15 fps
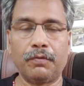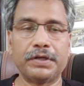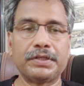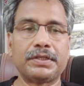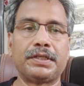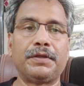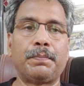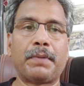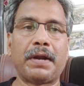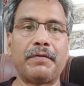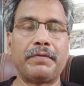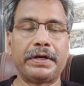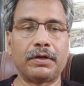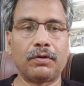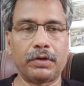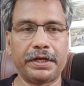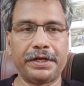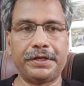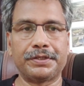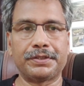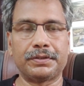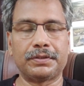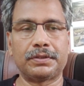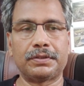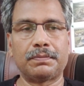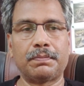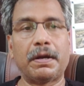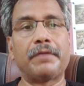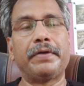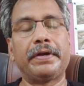First, the private organizations,
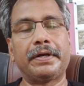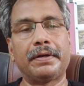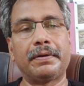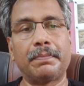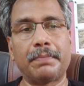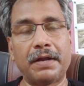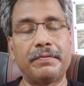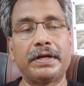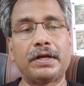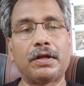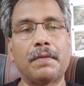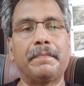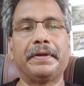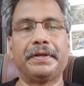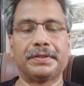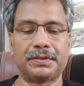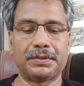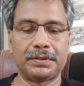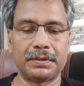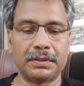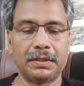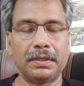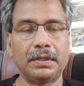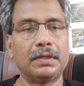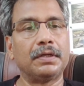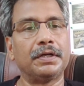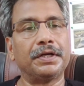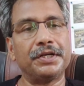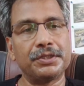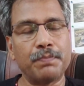private companies.
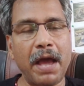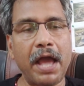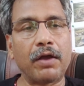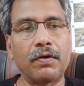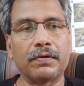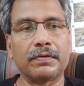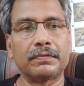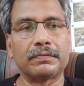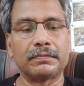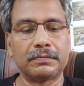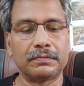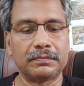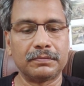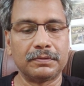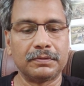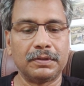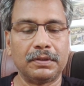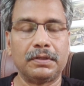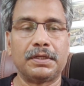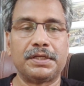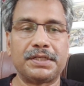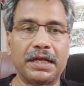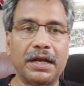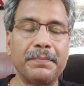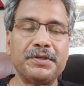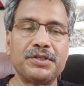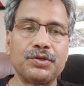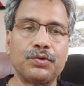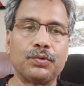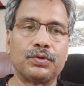It is Biocon, Serum
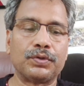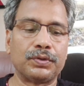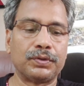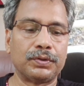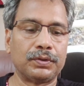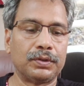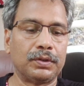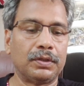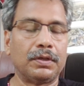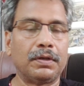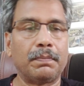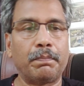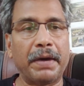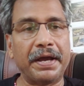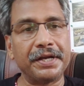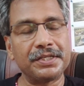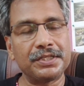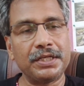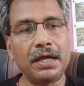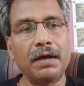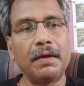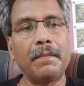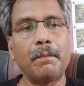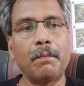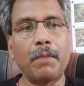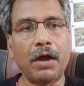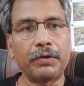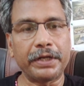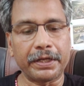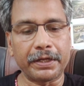Institute, Panacea
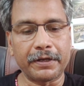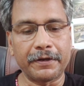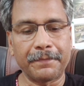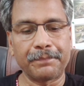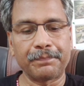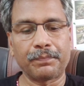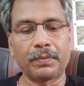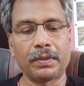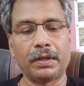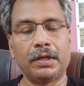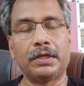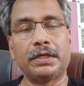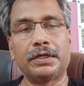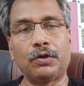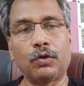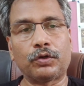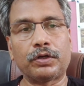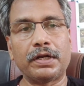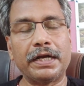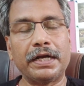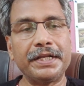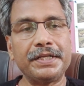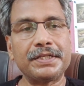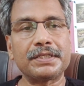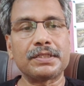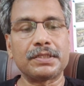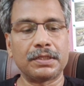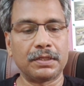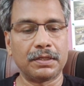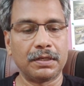Biotech, Dr.
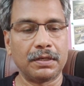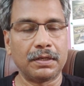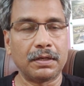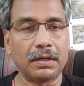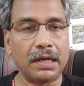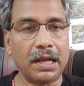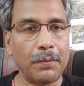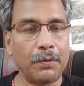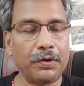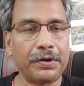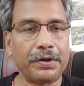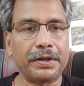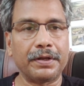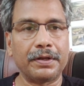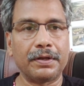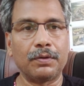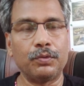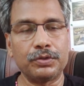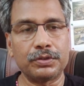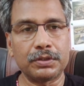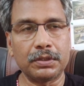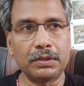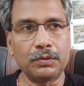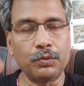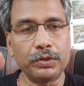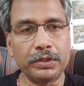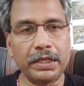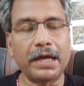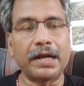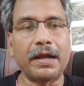Reddy's Laboratory, which they
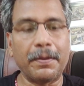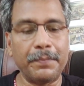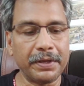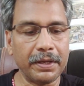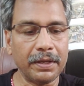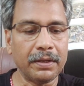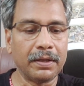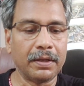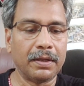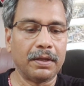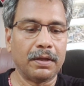are having a